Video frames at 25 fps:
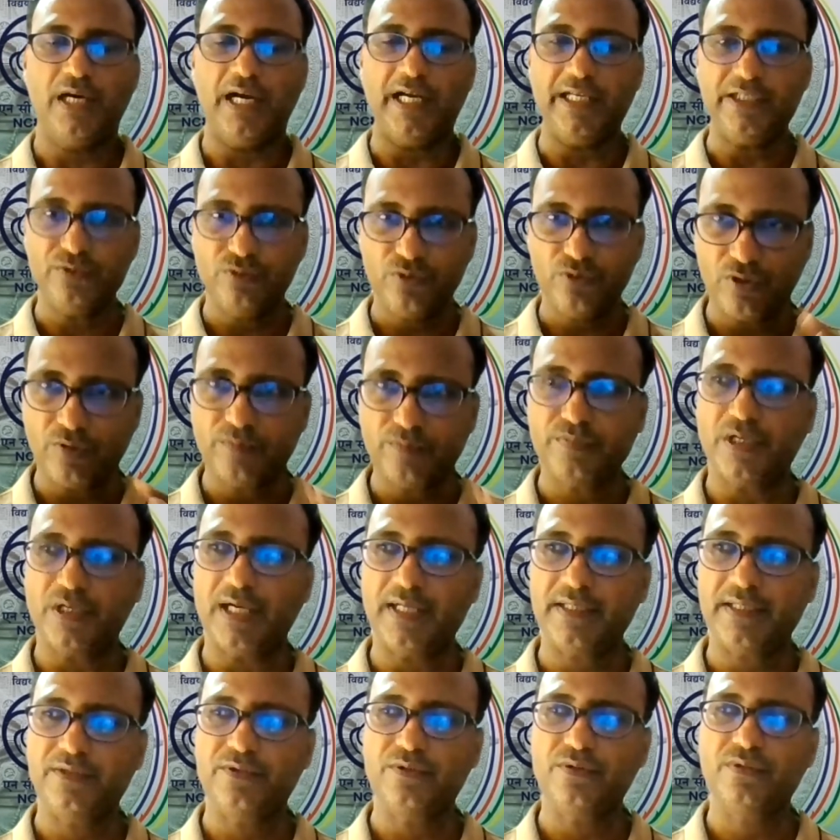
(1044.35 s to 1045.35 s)
I hope
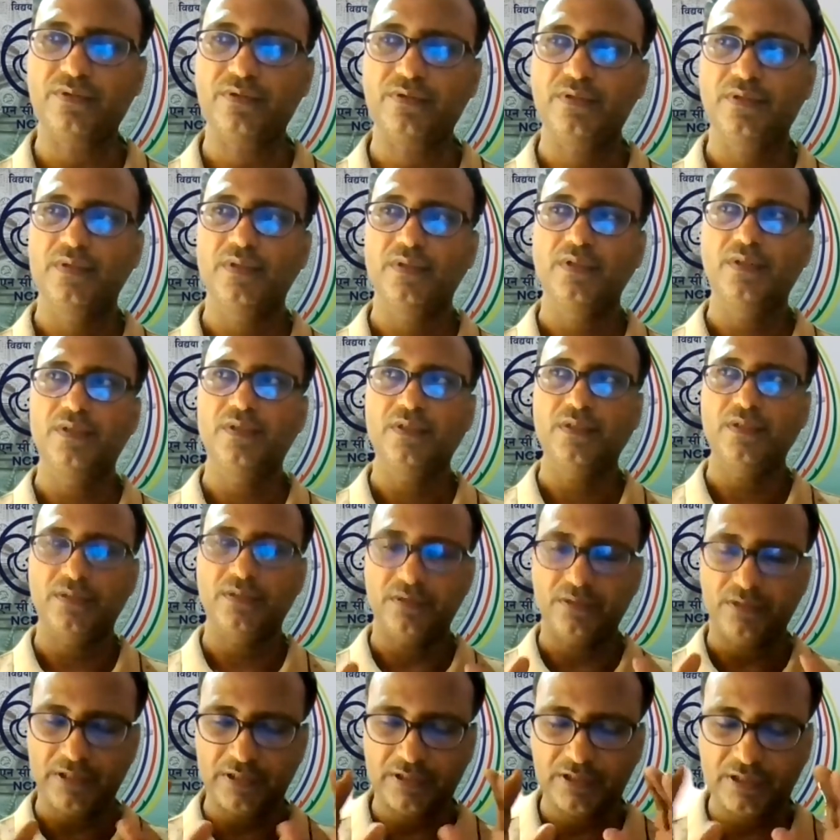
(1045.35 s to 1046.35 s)
that
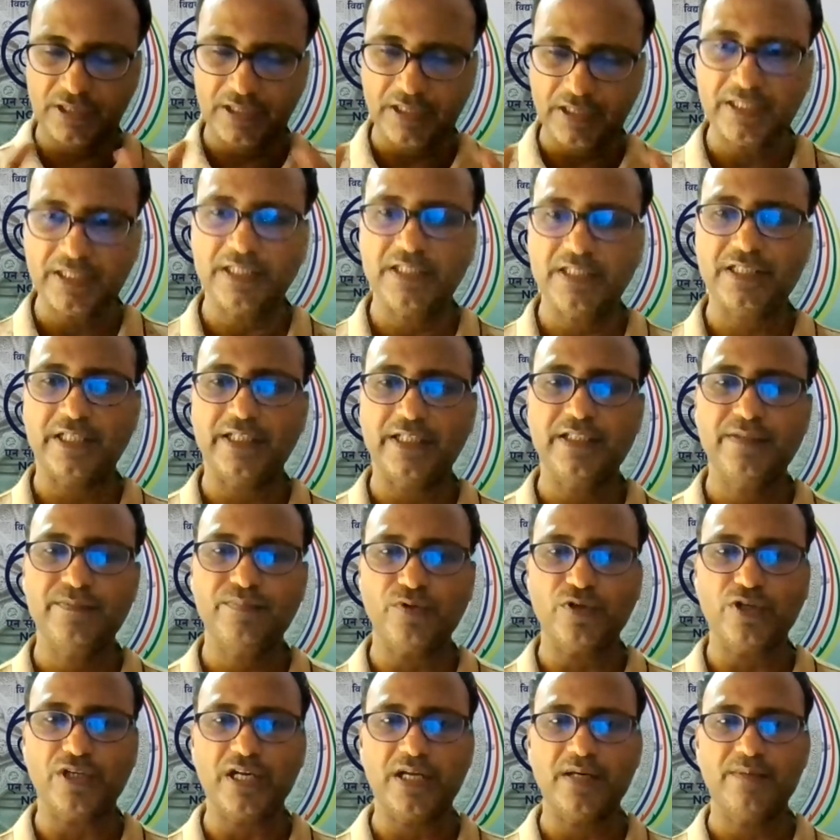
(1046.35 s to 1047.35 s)
this 3-day training
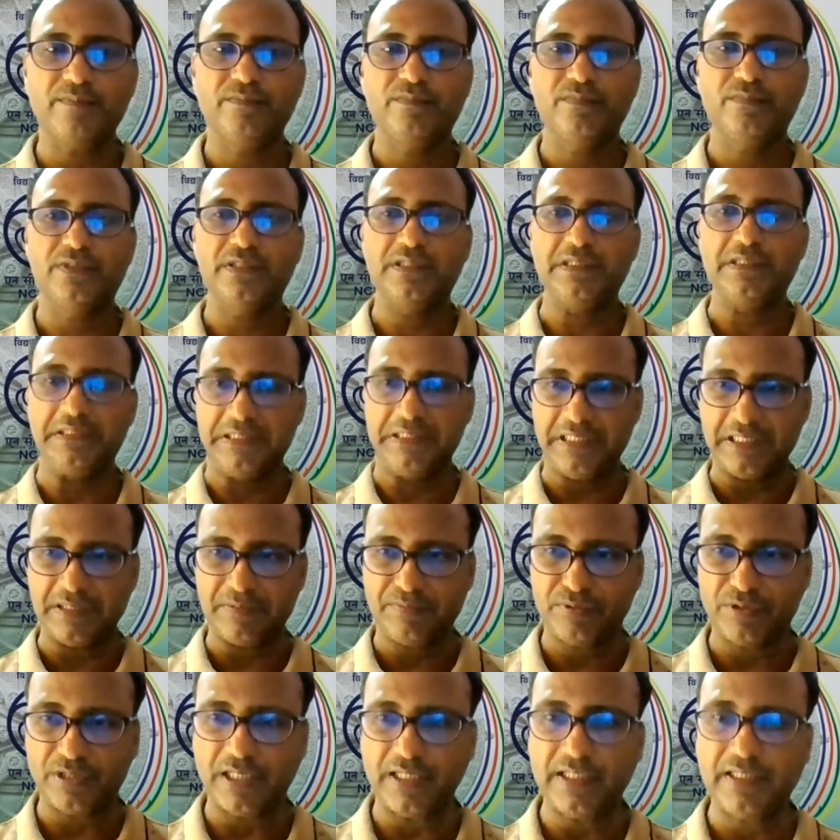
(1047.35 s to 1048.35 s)
program
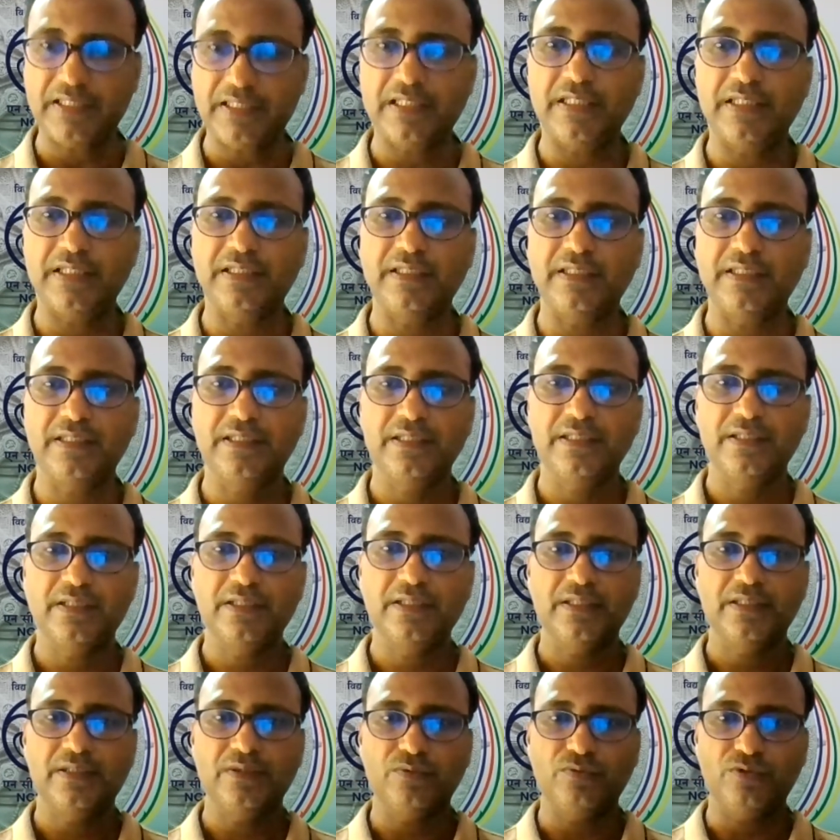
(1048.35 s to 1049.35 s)
definitely
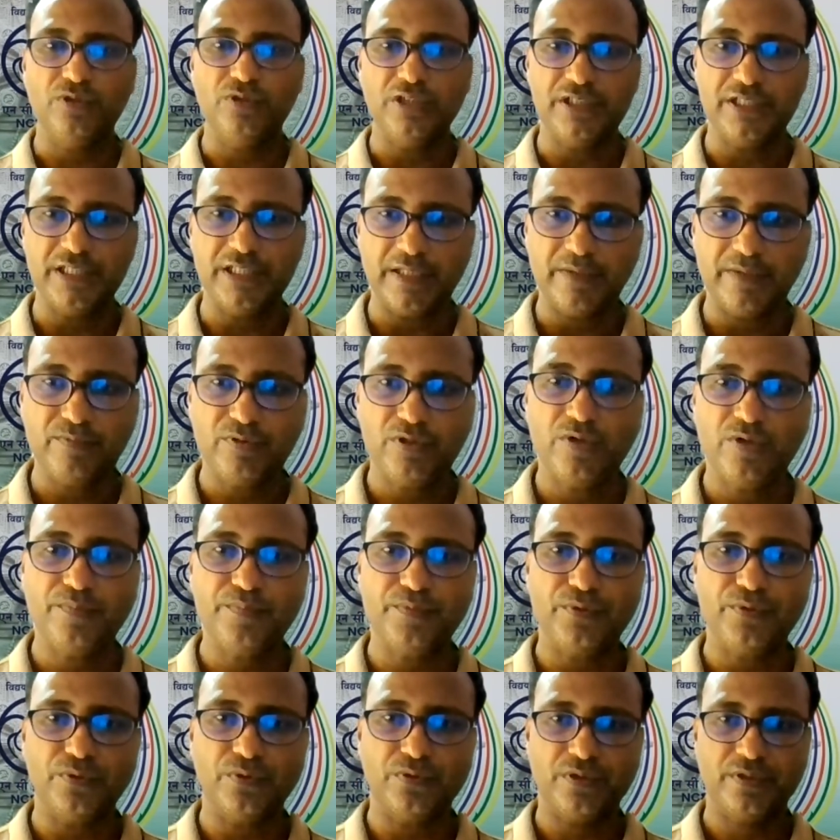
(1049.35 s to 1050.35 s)
will
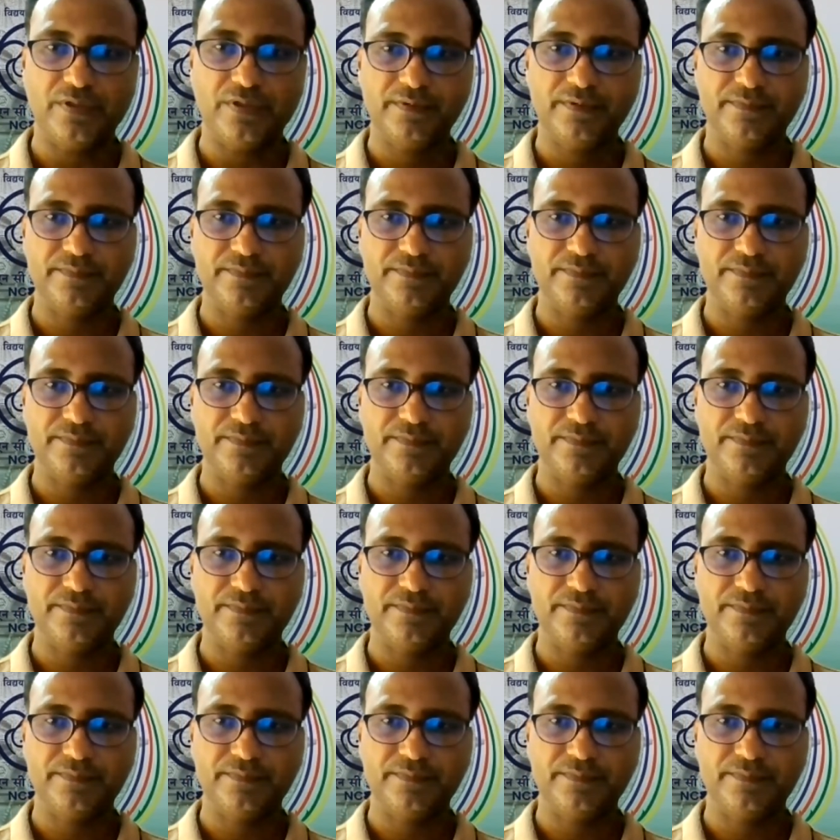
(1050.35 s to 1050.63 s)
develop your